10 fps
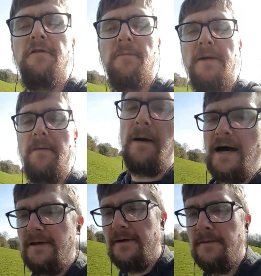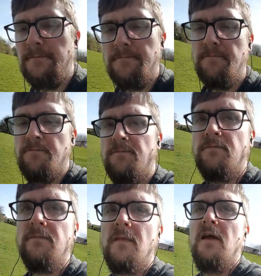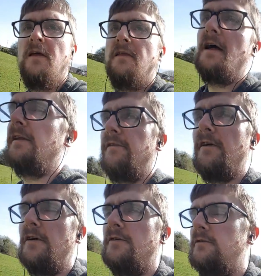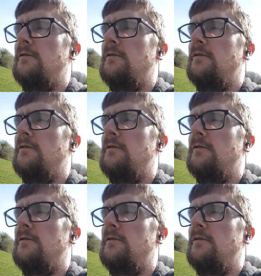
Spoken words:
the big bad. That's a